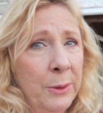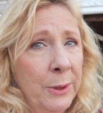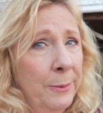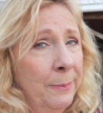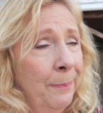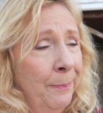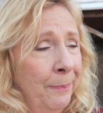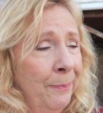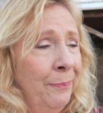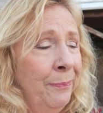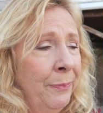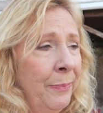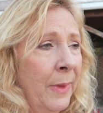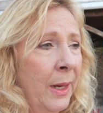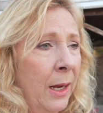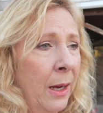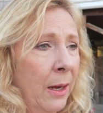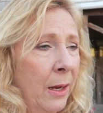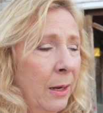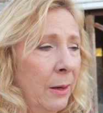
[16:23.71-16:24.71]
but
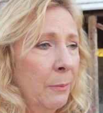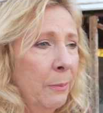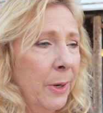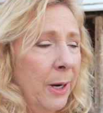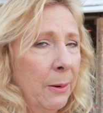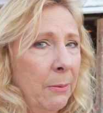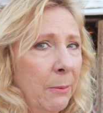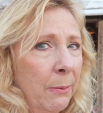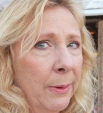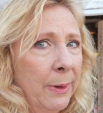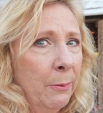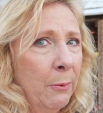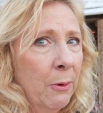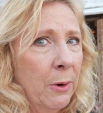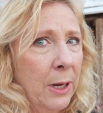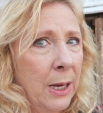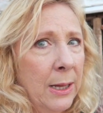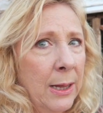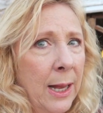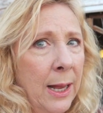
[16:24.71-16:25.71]
probably
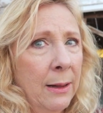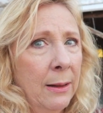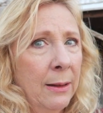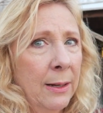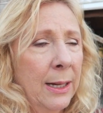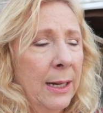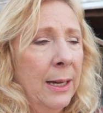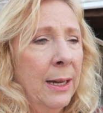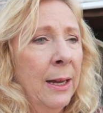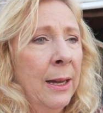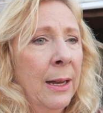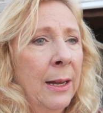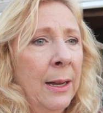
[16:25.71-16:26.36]
won't get that lucky.